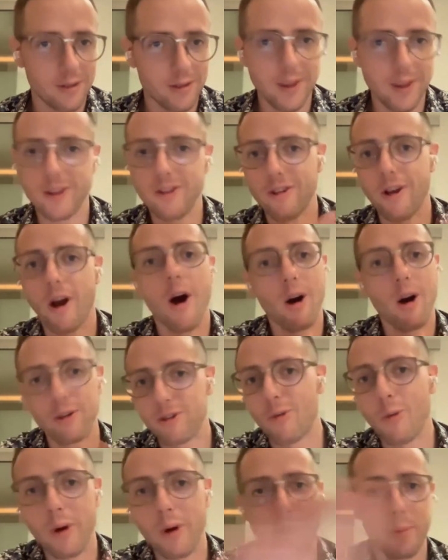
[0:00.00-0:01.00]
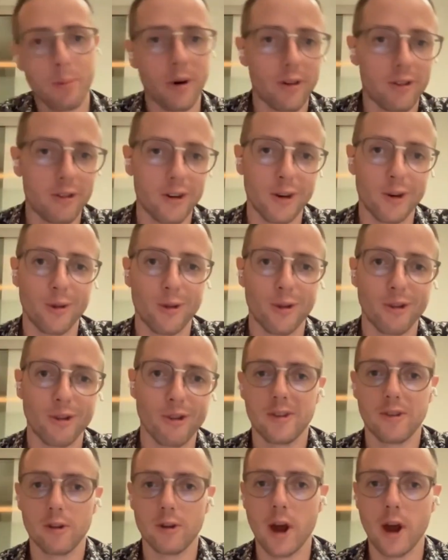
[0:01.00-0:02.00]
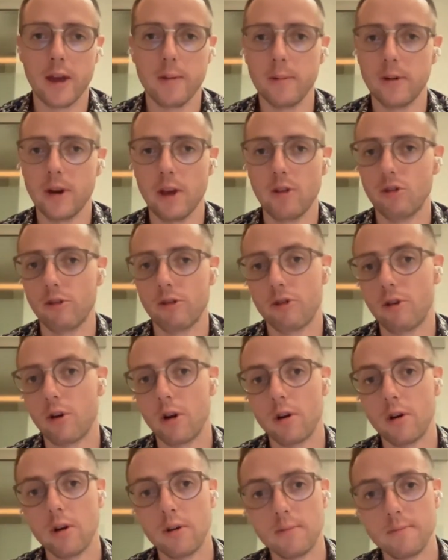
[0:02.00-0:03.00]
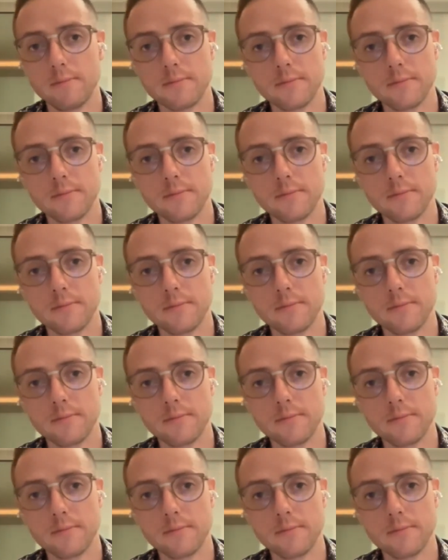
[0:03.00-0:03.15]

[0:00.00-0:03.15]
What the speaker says: they just also want the person to do their job. So documentation is critical.